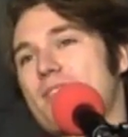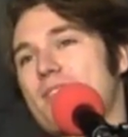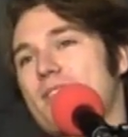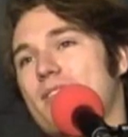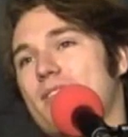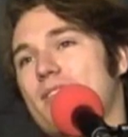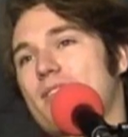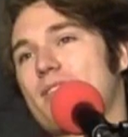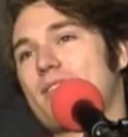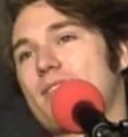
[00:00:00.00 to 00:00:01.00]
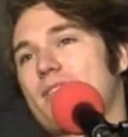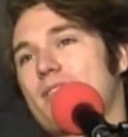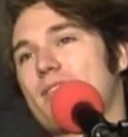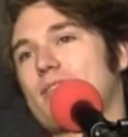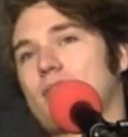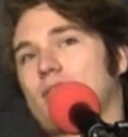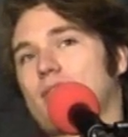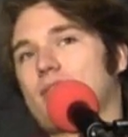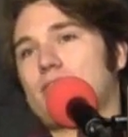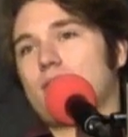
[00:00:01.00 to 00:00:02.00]

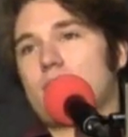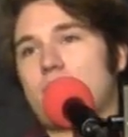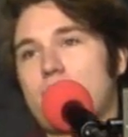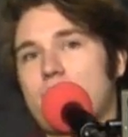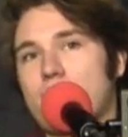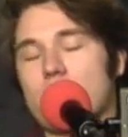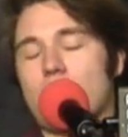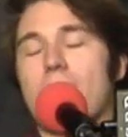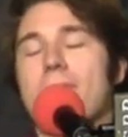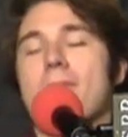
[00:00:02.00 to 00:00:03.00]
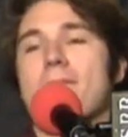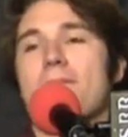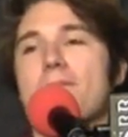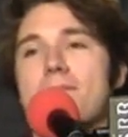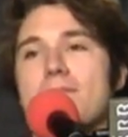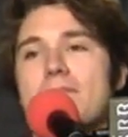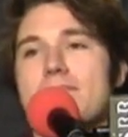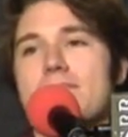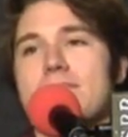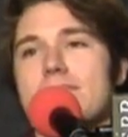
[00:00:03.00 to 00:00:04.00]

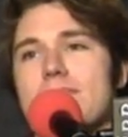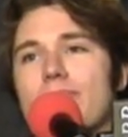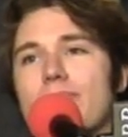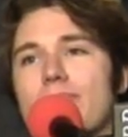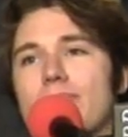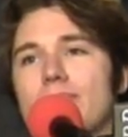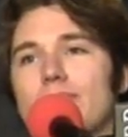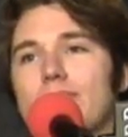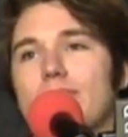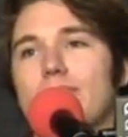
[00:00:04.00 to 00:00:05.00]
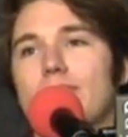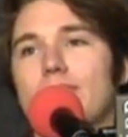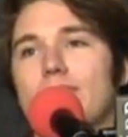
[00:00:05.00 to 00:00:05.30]
This person isn't speaking.